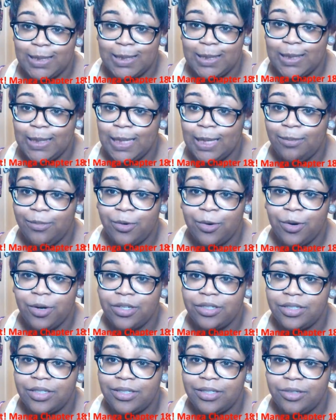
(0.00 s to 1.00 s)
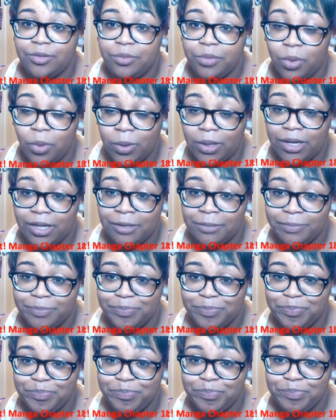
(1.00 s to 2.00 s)
she came across this little boy
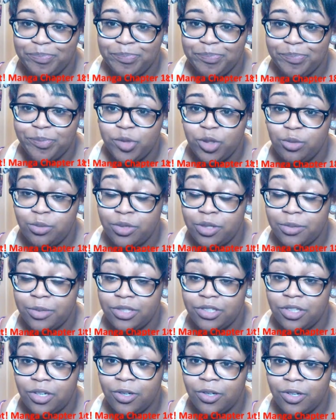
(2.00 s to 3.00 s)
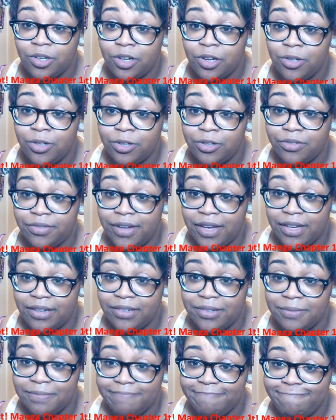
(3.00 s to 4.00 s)
who pretty much called her
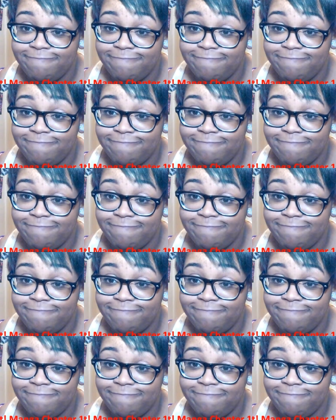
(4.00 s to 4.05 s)
fat.